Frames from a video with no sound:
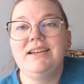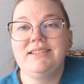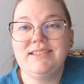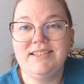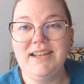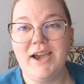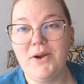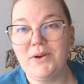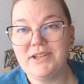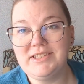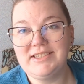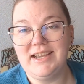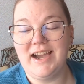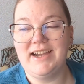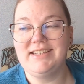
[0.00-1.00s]
I see now
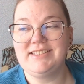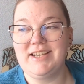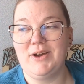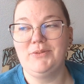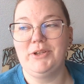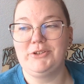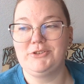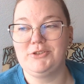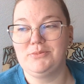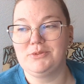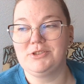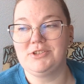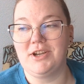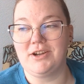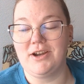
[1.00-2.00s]
I sound like
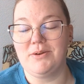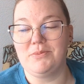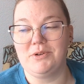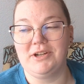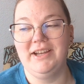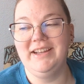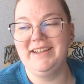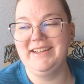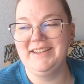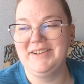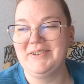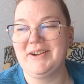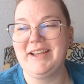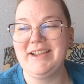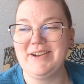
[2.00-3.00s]
super stuck up when
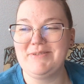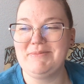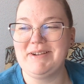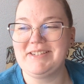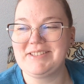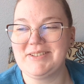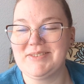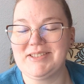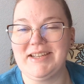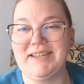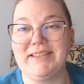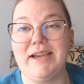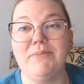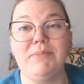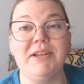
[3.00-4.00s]
I hear myself
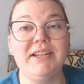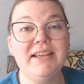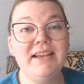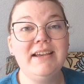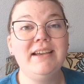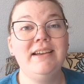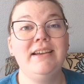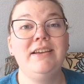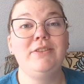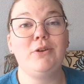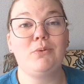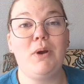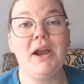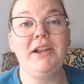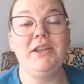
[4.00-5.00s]
saying that, but the
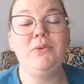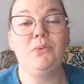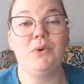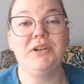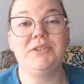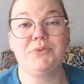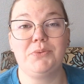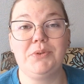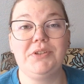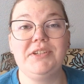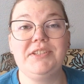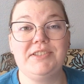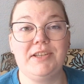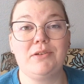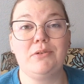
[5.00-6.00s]
writing was
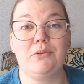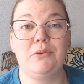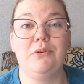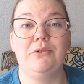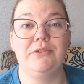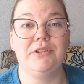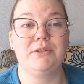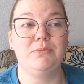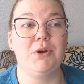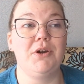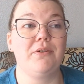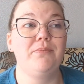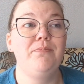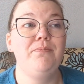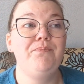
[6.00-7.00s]
really cyclical in this
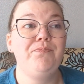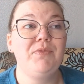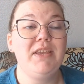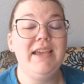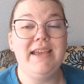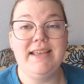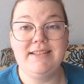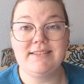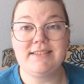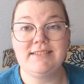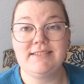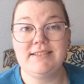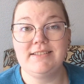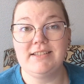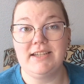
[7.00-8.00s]
book.
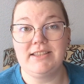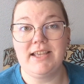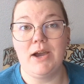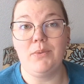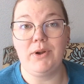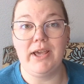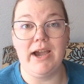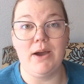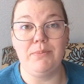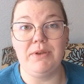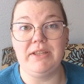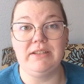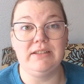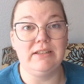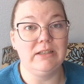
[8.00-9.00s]
Instances like that would
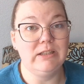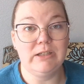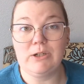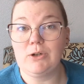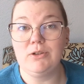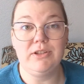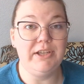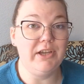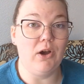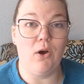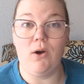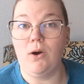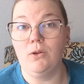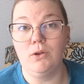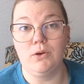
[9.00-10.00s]
happen literally
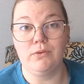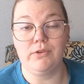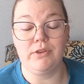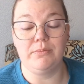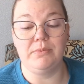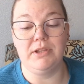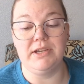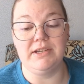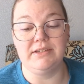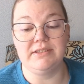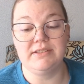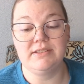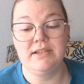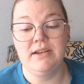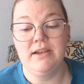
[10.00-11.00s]
all over the
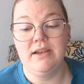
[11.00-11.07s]
place.